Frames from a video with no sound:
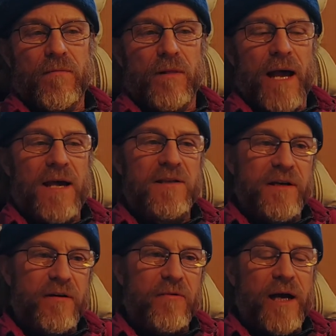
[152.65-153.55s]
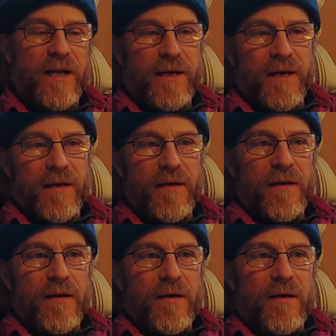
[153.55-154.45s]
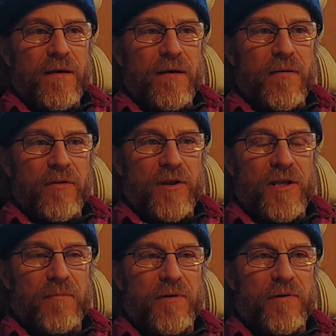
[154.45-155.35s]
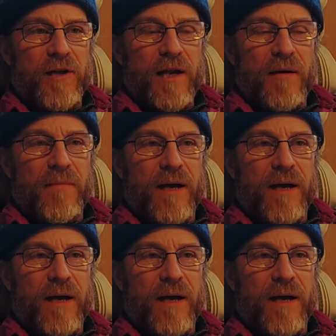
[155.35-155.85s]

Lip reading: Last year, what I did, it was a simpler setup.